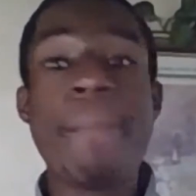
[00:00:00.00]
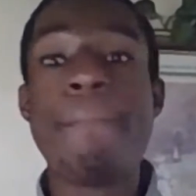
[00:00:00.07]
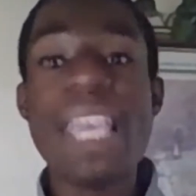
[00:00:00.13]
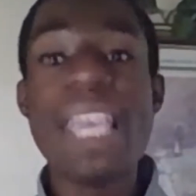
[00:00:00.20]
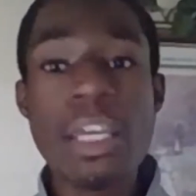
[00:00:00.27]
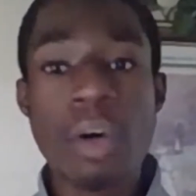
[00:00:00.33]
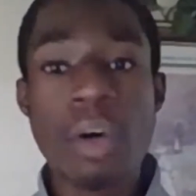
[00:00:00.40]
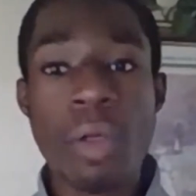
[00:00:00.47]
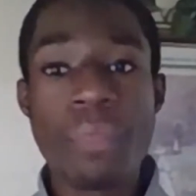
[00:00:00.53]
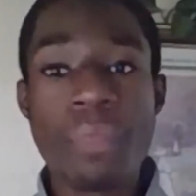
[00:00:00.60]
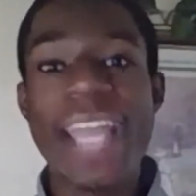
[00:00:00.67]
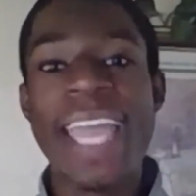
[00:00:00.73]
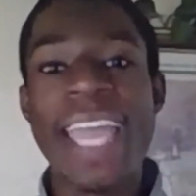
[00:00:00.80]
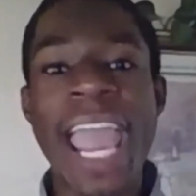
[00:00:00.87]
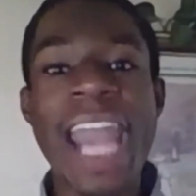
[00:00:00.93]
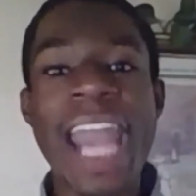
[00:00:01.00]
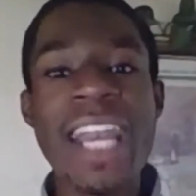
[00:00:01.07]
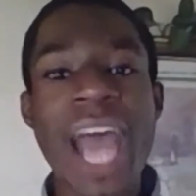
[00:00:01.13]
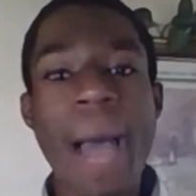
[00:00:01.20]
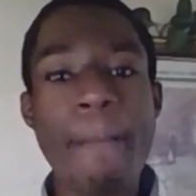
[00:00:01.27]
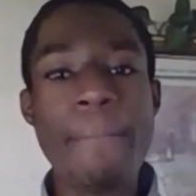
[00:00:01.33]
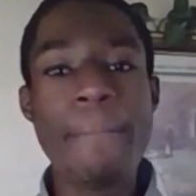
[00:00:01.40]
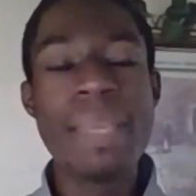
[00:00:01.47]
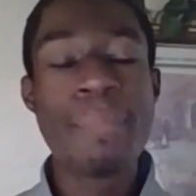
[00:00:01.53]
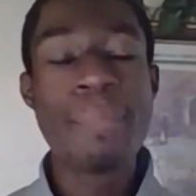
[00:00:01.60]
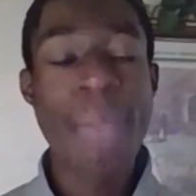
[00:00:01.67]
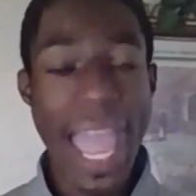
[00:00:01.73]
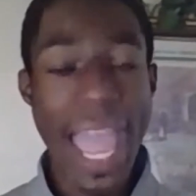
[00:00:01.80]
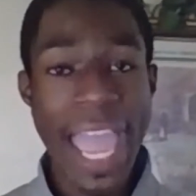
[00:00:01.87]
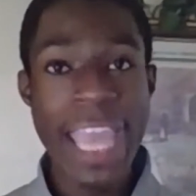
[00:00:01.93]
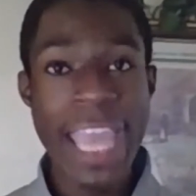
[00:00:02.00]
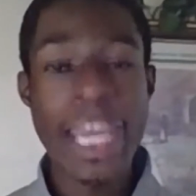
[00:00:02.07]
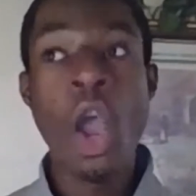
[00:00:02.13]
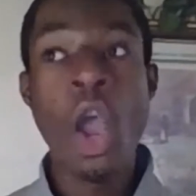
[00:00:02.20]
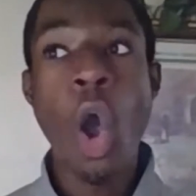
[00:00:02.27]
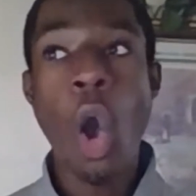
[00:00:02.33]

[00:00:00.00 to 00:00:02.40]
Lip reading: bill that cannot be paid